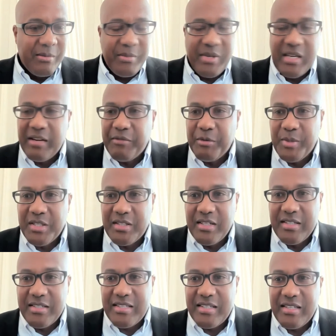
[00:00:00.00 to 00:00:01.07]
may have a
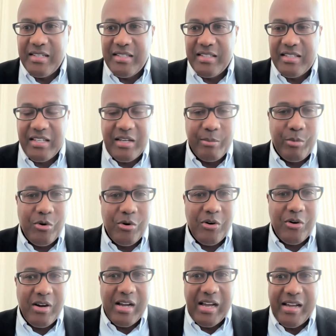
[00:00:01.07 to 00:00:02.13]
business in
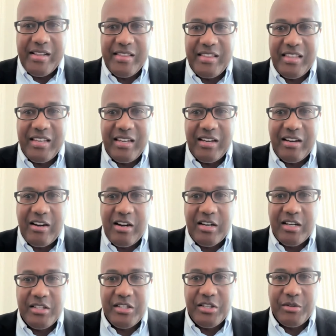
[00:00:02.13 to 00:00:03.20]
Singapore and they are
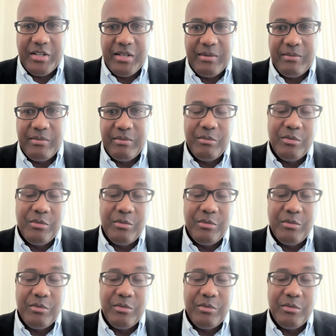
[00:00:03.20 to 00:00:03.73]
considering